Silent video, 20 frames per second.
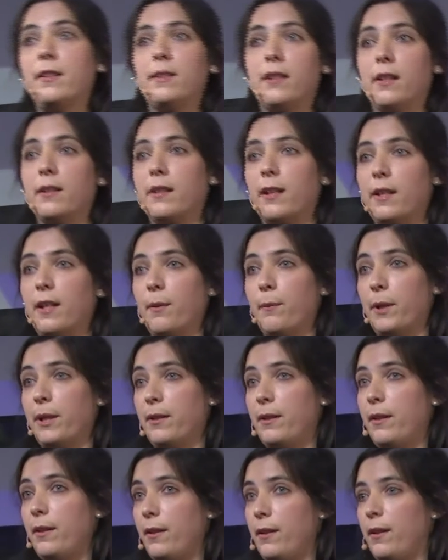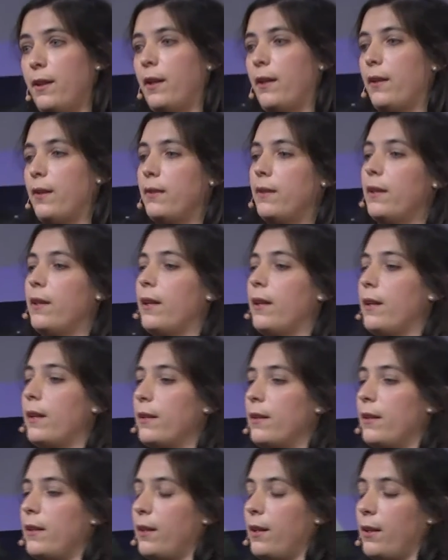through its telephone or
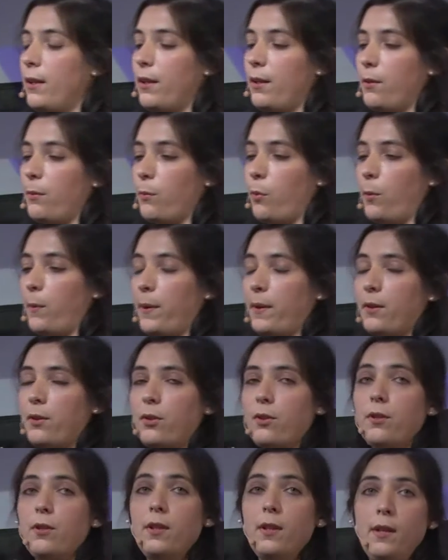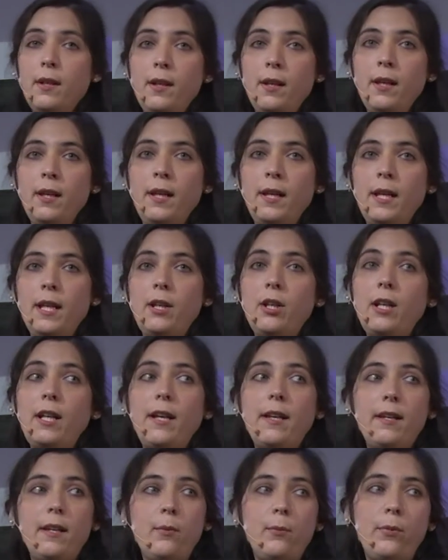device almost
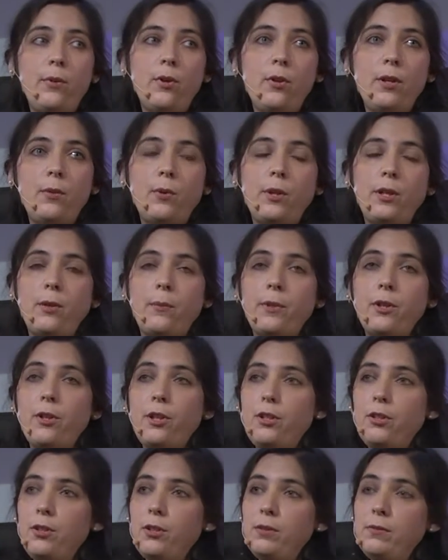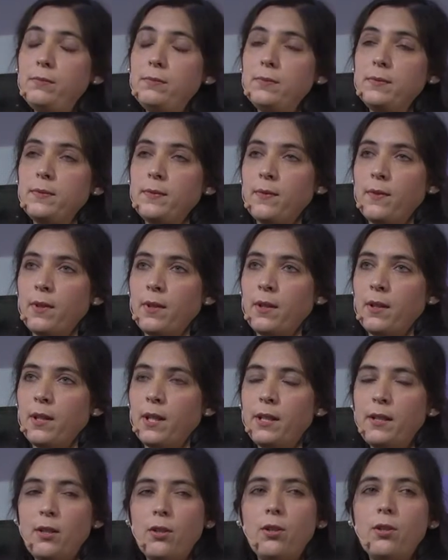instantaneously.
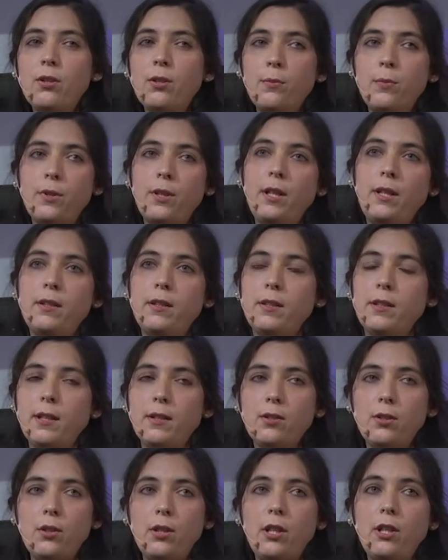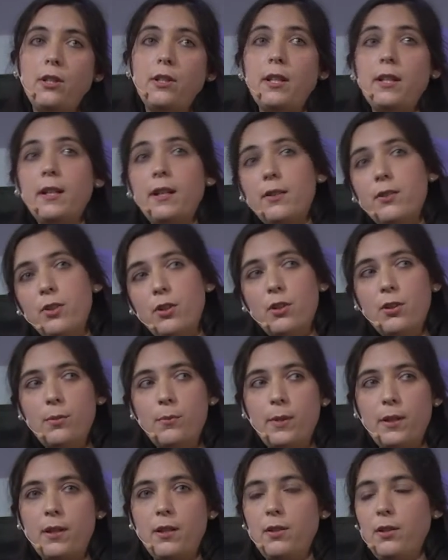The idea behind it is for these
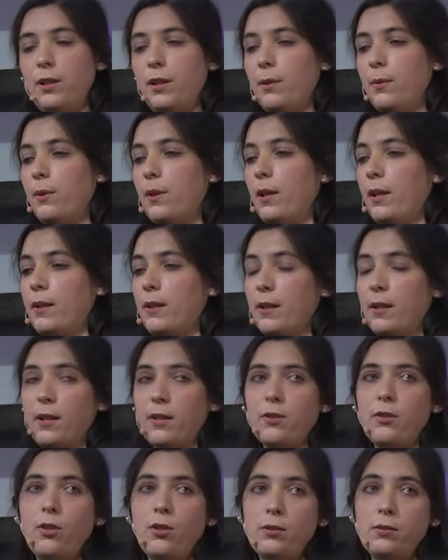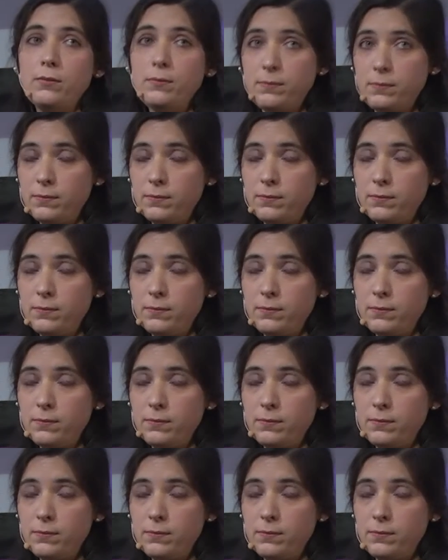2 components,